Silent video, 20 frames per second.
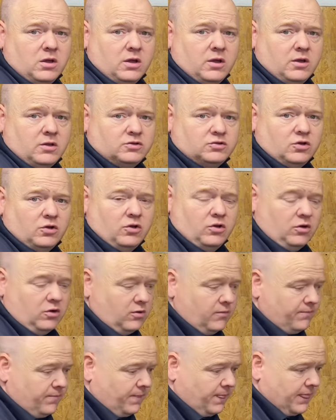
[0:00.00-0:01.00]

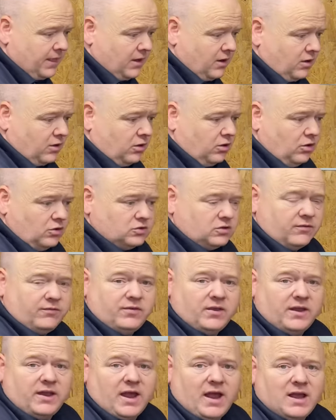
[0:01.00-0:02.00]
So close off
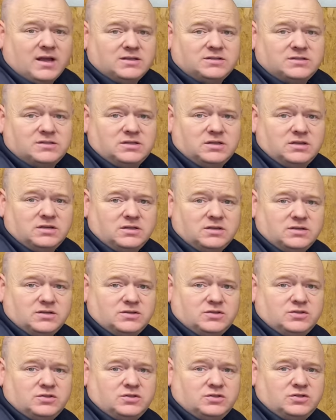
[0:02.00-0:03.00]
the gas,
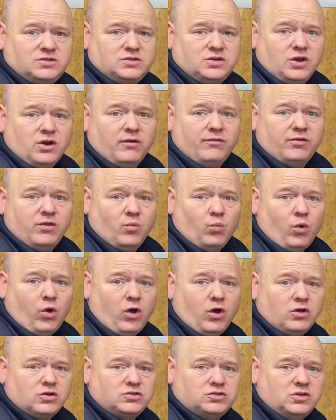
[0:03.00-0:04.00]
turn off the
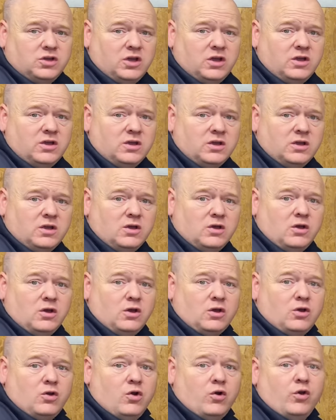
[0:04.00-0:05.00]
water,
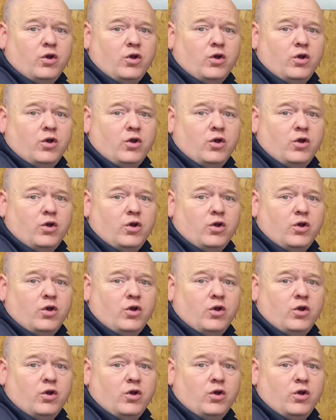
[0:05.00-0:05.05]
go and